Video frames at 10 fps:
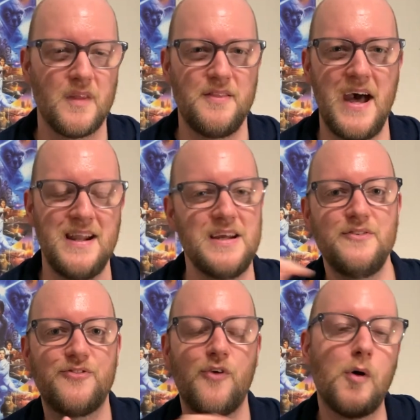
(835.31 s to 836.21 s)
that
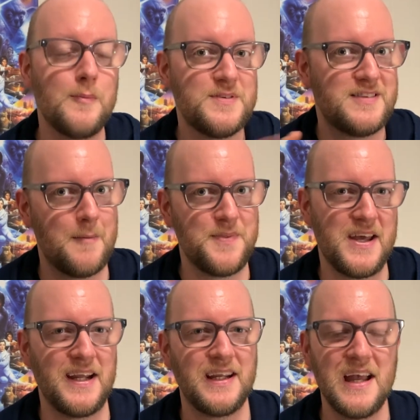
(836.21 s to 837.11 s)
informed
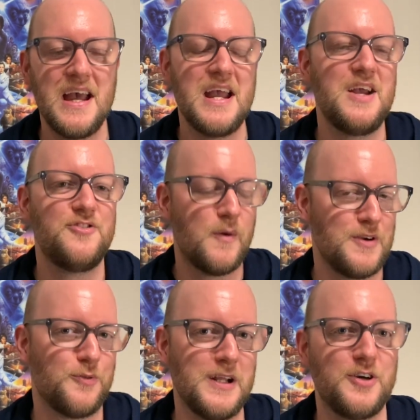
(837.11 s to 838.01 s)
something is
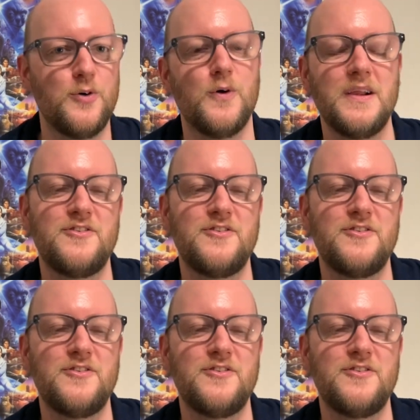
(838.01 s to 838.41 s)
always really cool.